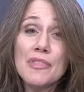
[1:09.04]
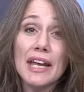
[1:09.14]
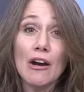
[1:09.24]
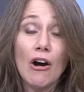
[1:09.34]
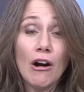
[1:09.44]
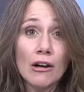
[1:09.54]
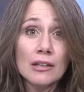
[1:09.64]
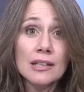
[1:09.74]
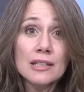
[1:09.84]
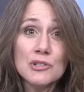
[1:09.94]
They
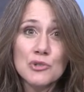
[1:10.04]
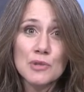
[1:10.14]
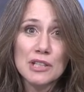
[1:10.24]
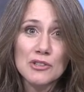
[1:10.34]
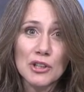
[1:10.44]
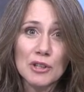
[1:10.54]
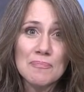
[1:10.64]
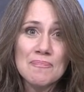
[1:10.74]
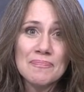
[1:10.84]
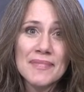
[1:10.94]
are a constrictor.
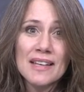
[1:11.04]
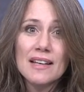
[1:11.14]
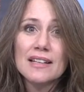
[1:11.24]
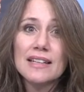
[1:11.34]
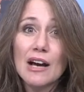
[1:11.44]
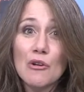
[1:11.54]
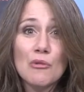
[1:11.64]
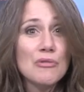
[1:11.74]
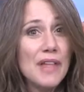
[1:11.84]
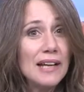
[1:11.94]

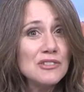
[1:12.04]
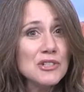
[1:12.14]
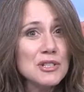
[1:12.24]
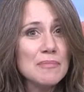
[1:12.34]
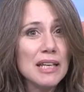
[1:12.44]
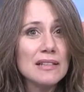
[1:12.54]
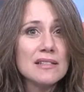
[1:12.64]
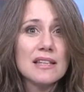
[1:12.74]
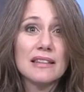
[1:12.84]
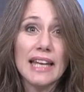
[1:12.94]
Now, that just
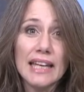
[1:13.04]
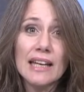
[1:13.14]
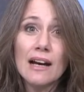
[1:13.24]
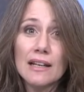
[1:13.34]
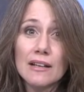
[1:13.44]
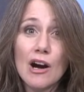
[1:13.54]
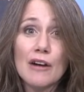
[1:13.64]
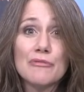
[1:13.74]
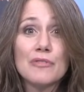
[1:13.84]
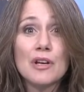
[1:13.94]
means that they cut
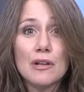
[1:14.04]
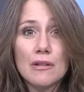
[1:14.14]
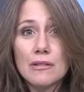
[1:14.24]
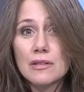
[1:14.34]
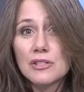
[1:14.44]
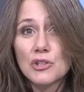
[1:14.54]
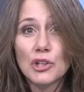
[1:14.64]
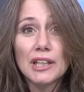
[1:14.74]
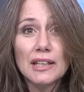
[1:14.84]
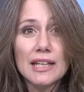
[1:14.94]
off the
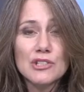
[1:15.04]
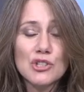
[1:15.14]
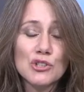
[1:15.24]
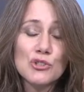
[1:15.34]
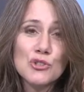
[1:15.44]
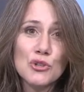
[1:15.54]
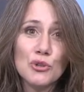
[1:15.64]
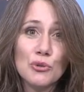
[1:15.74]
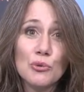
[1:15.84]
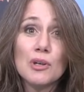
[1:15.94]
circulation
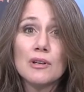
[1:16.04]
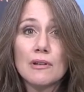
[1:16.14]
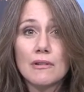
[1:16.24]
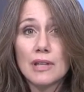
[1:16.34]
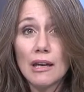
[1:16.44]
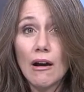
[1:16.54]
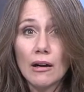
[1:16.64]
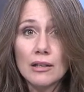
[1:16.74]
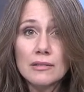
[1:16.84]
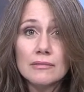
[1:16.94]
to the
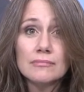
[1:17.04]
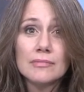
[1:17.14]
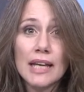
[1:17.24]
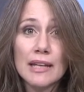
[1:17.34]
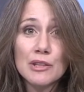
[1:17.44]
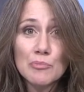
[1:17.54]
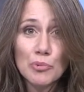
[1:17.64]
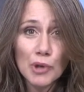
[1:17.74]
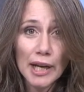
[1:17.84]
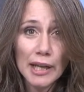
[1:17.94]
heart and the
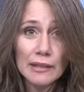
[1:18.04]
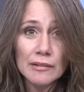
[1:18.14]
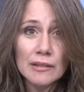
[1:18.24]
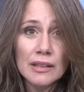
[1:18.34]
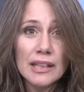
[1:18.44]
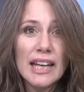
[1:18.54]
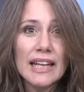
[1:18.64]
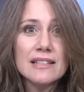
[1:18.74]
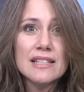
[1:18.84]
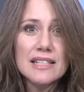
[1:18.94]
brain
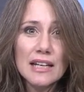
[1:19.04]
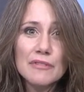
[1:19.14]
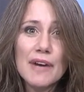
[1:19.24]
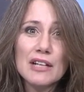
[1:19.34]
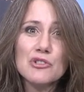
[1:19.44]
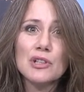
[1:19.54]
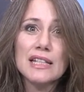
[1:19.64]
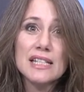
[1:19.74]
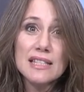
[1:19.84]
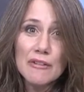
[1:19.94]
instead of actually
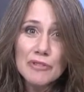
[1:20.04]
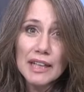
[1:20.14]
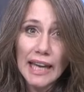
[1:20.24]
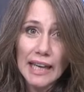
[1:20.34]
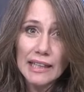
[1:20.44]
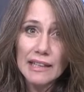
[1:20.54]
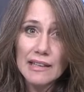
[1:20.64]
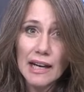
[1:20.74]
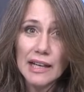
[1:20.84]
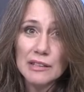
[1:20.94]
suffocating
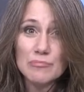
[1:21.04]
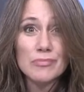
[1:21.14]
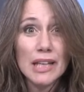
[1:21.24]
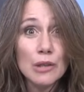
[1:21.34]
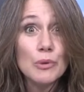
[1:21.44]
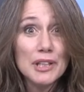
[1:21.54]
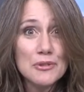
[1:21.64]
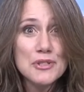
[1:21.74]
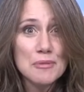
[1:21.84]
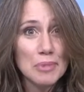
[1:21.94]
the item like we
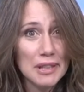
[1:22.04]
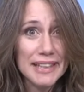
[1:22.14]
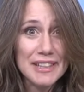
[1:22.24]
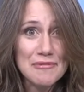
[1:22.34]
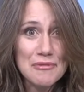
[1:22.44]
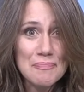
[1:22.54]
used to believe.